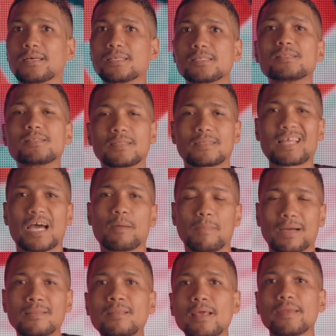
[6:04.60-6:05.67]
this is the time,
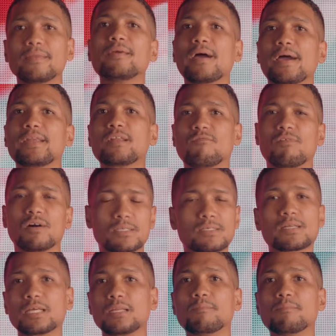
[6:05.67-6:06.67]
my 10 year anniversary